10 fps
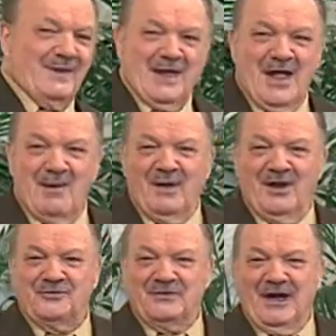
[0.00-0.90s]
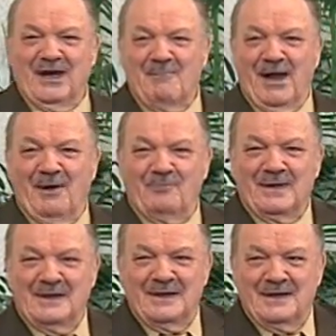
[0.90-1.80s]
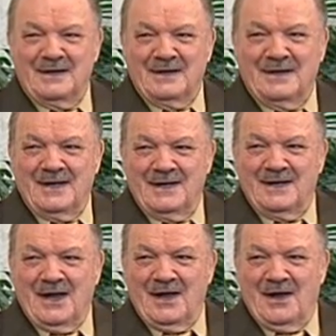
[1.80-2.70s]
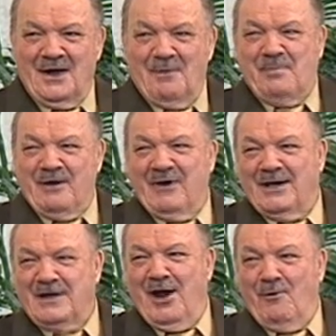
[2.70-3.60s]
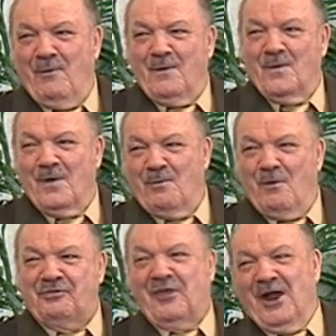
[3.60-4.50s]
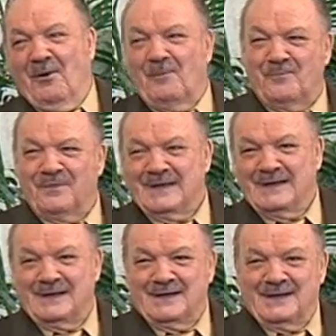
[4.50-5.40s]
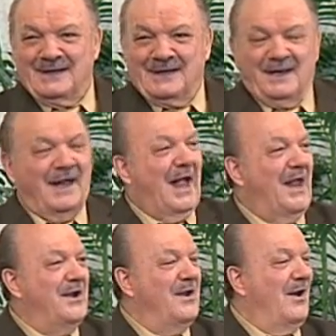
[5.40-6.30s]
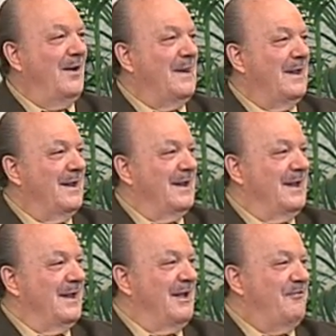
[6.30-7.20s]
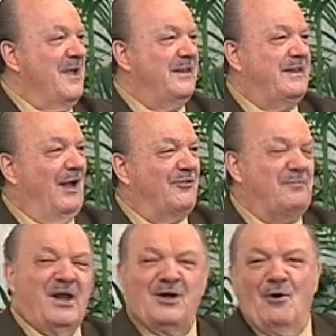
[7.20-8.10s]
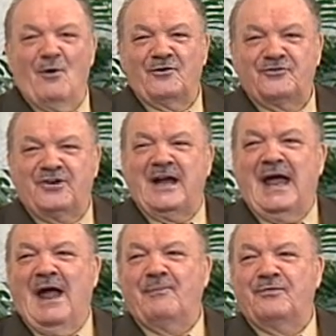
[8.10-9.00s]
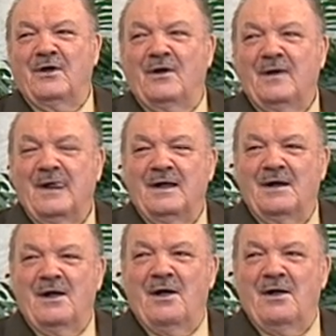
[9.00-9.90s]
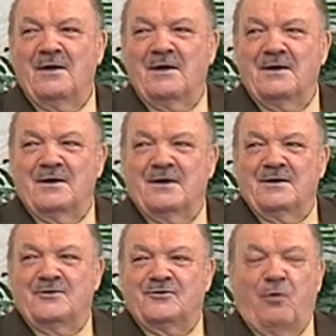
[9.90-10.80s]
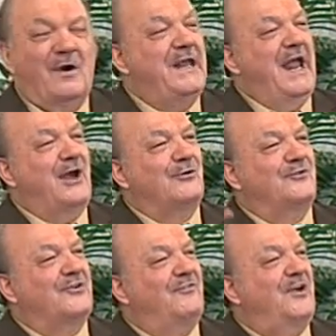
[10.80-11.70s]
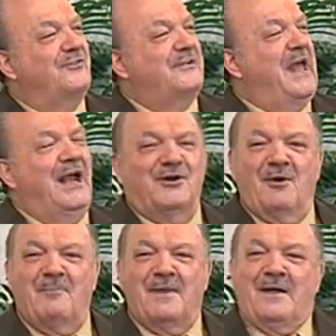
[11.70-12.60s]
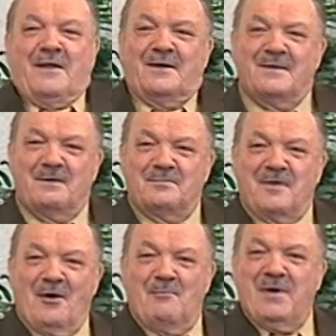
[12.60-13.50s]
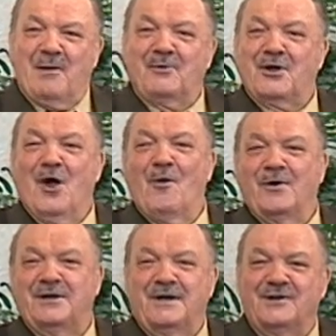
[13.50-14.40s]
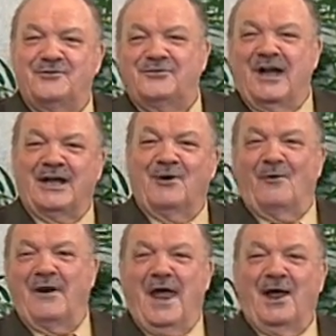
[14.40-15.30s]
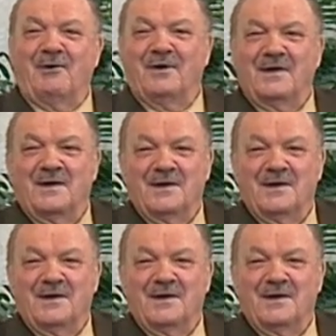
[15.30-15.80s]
How many say amen? I'll be right there with him. And uh, if he tells me to go check out the 20 acres of his kingdom, I'll be able to go and check it on out.